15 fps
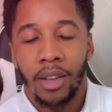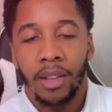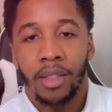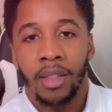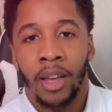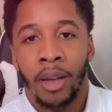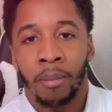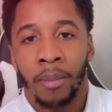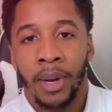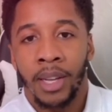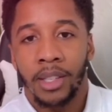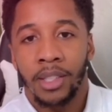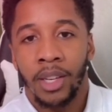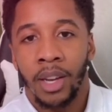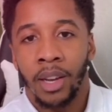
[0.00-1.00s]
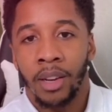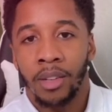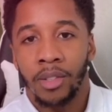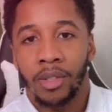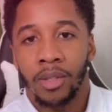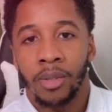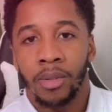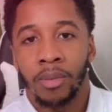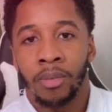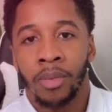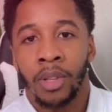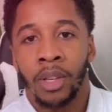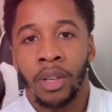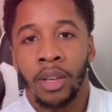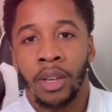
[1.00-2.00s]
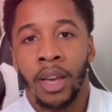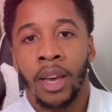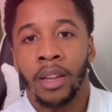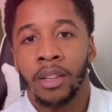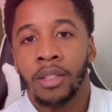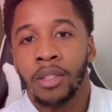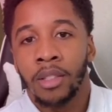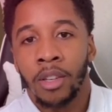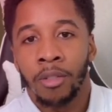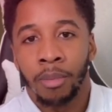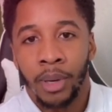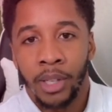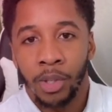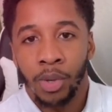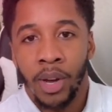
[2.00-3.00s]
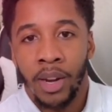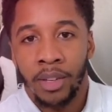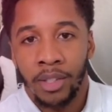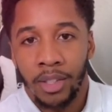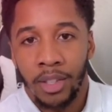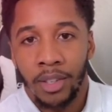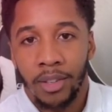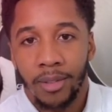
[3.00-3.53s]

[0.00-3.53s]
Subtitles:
that might change the edge of my strategy.